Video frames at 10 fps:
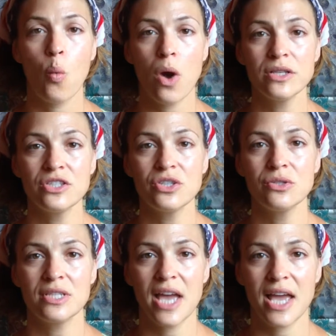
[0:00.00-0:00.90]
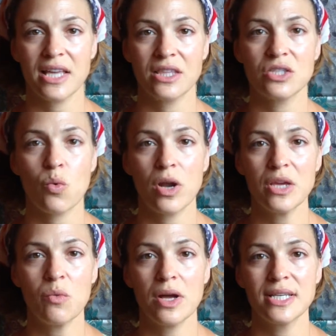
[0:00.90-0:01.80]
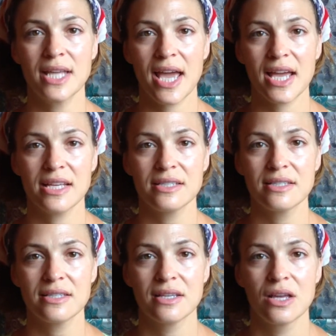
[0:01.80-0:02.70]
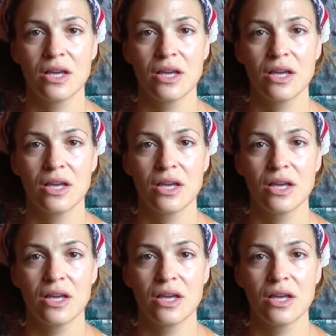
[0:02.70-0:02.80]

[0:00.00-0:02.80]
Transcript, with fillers: Once you take the twenty-one days